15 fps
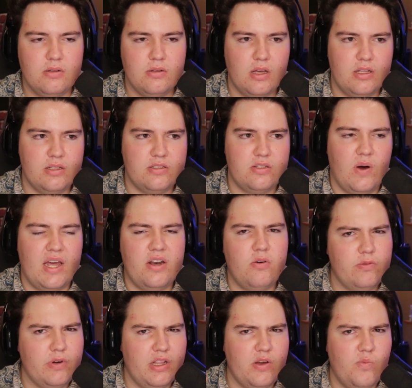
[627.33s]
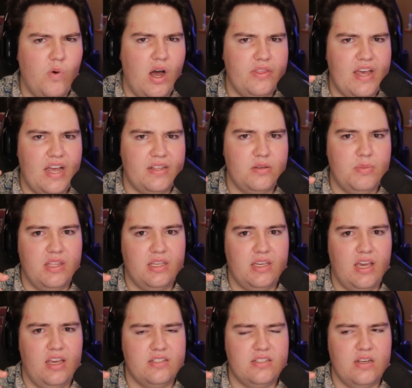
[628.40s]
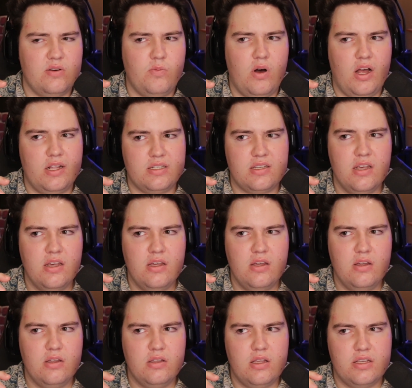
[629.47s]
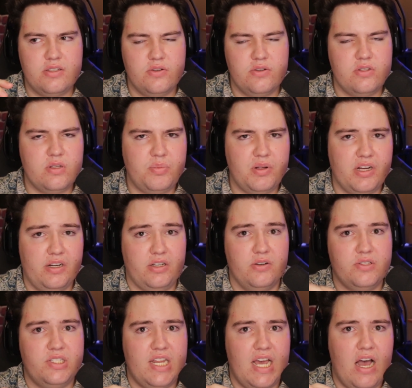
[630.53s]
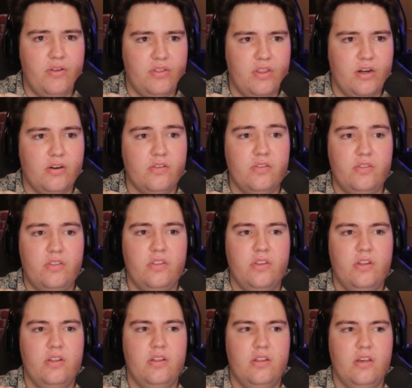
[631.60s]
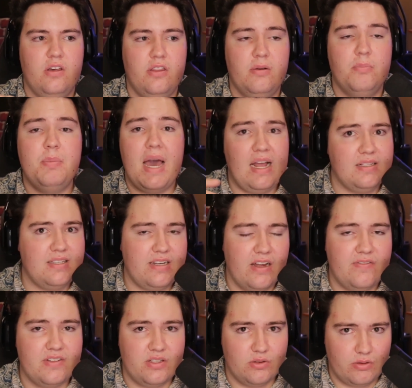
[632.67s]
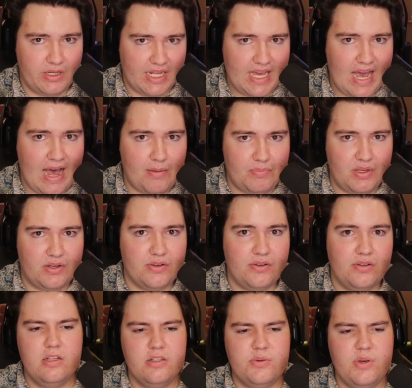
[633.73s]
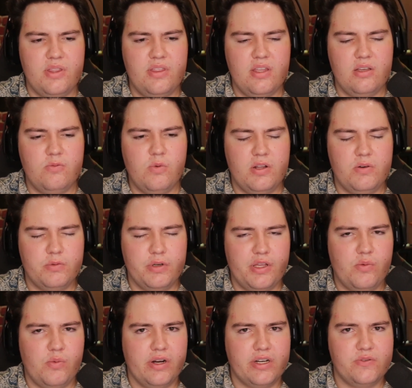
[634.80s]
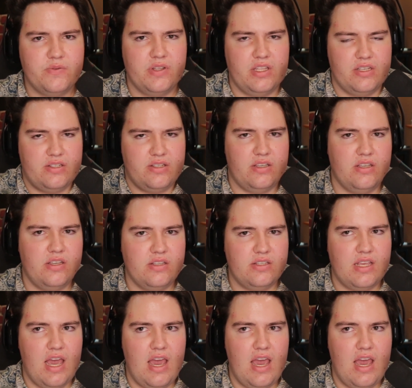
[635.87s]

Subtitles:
And so I don't really want that to be the case. I want, as soon as the player goes down there, the bad stuff has already happened. So I think what really works for this is